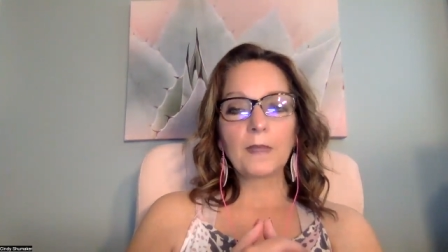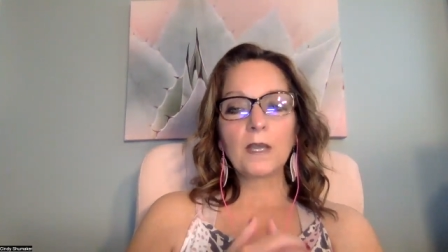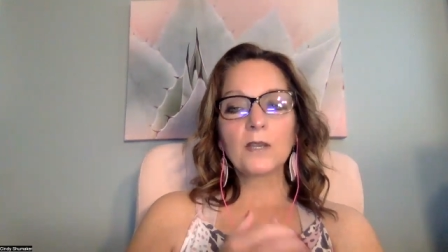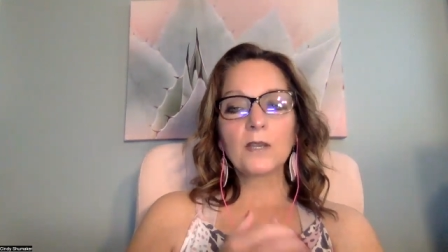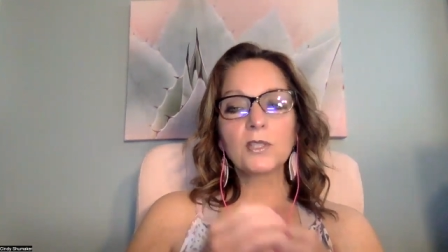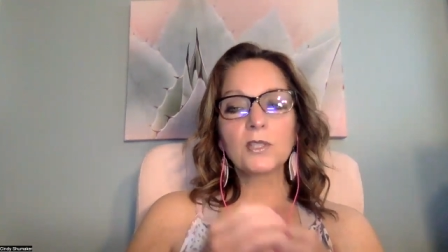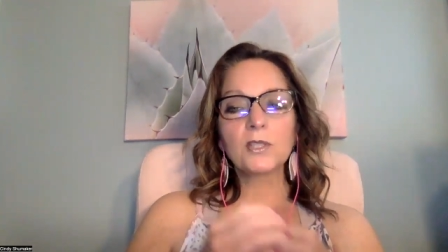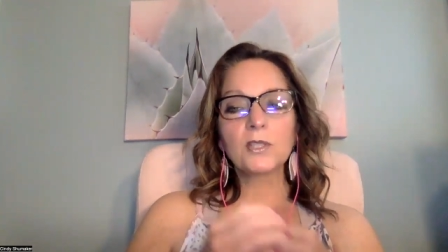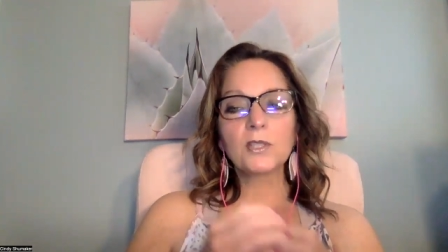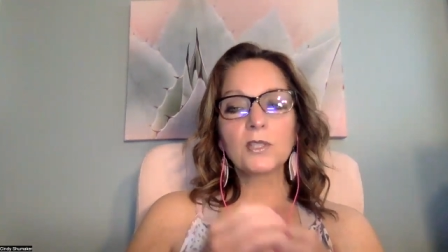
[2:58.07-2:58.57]

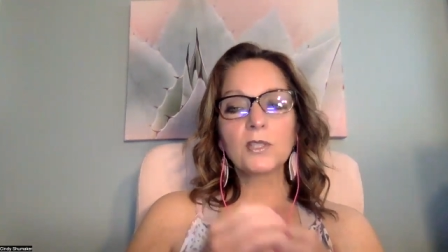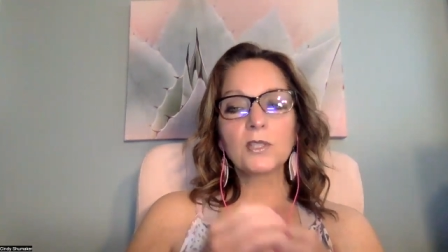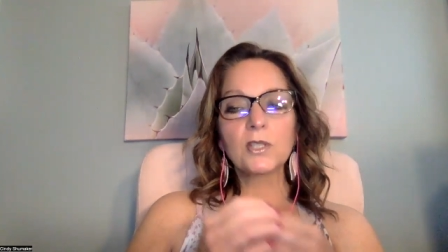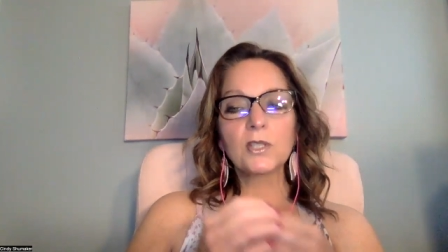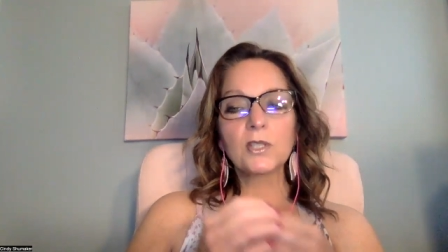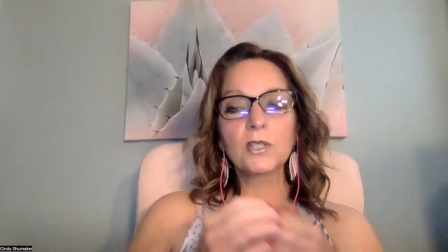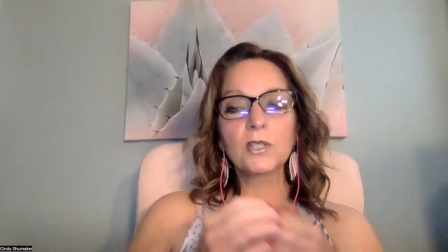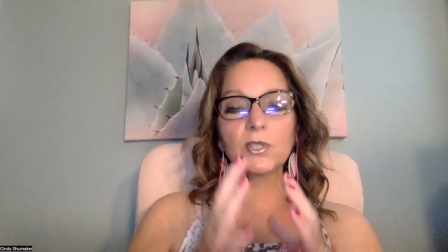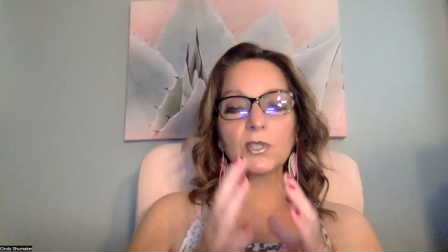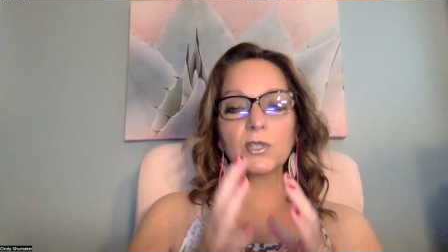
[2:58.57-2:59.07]
So
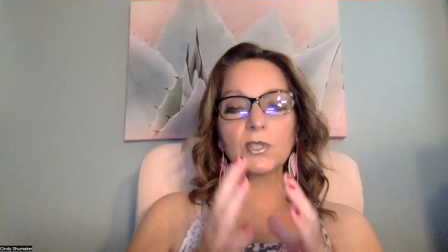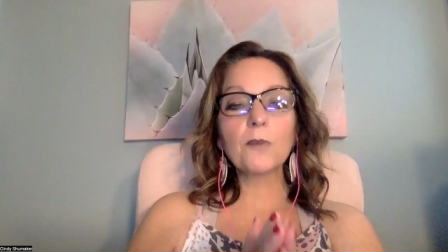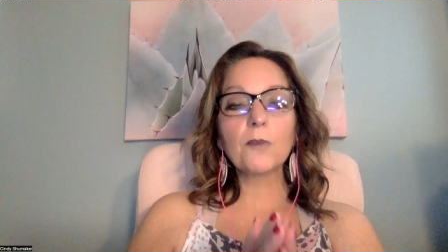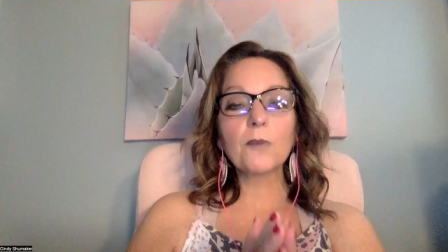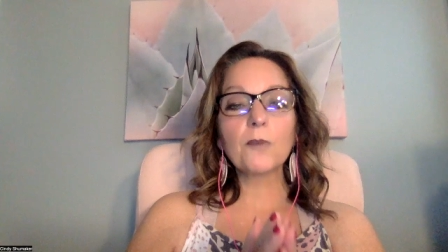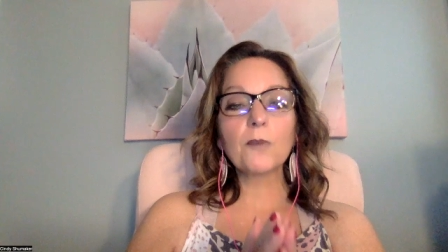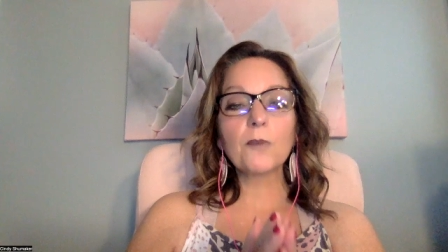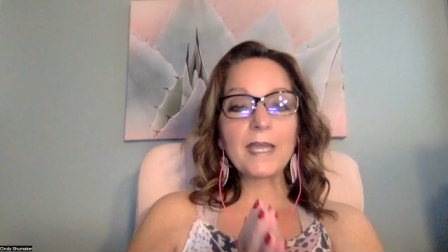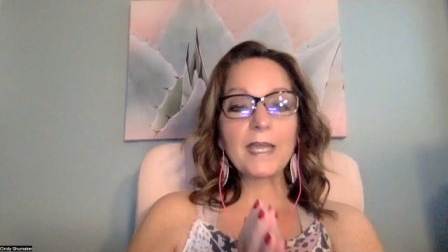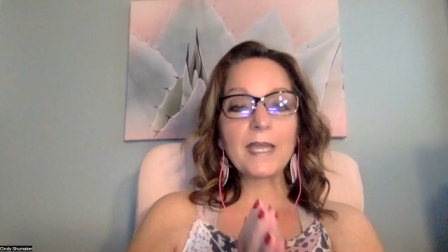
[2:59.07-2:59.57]
start
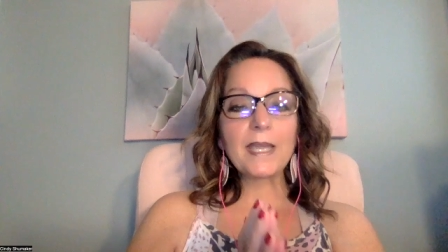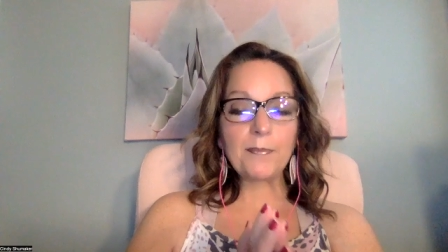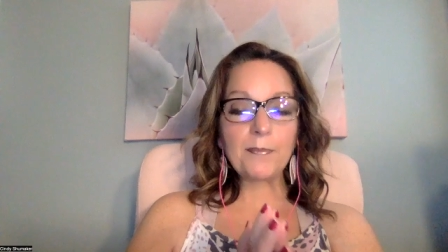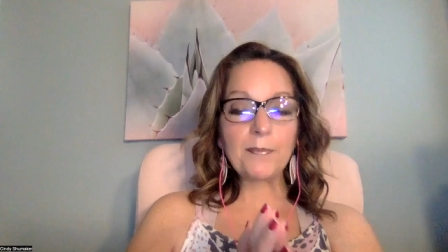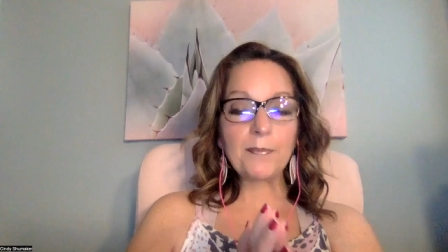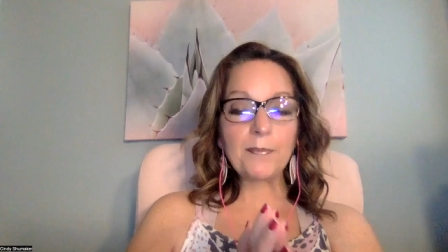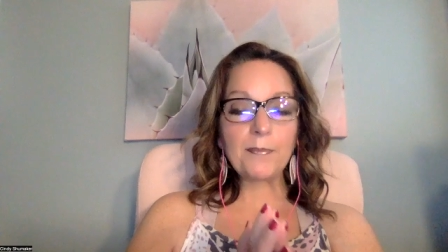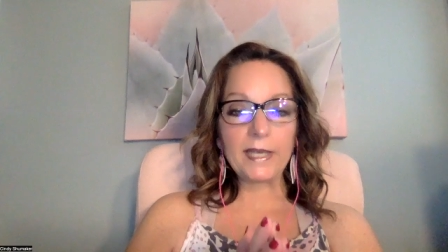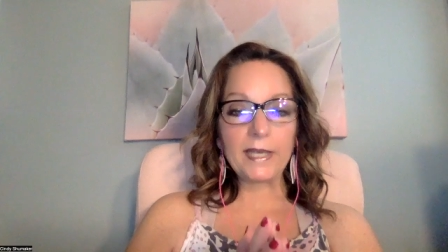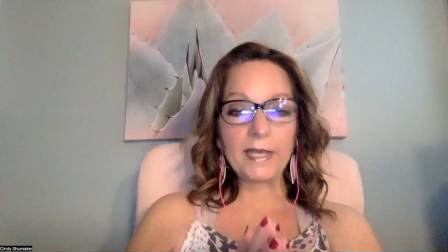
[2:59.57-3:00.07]
making a
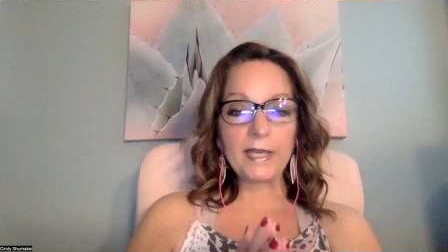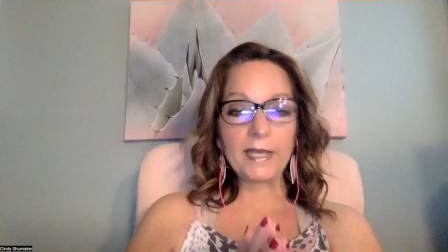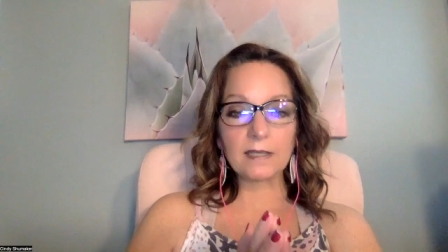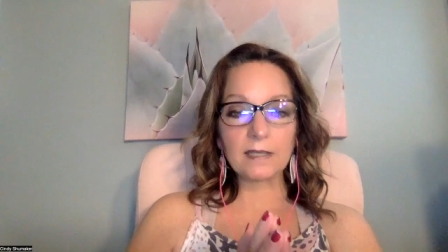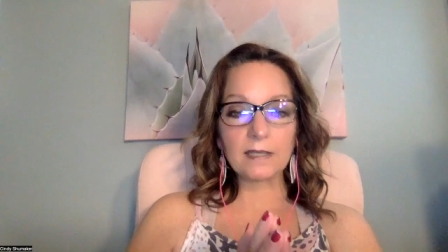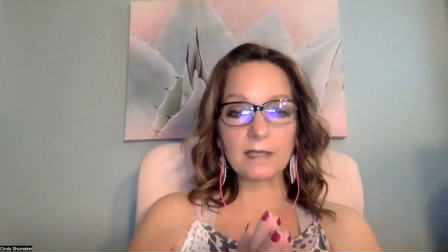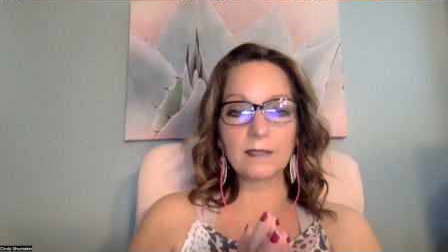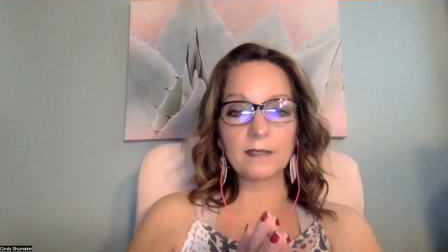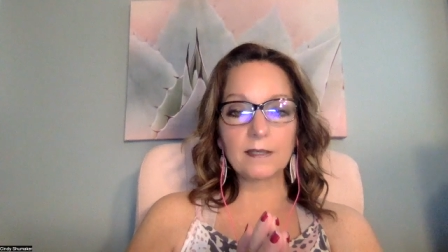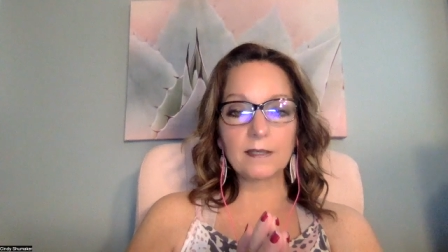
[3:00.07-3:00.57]
peace
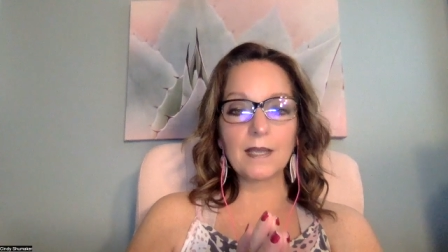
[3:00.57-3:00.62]
list.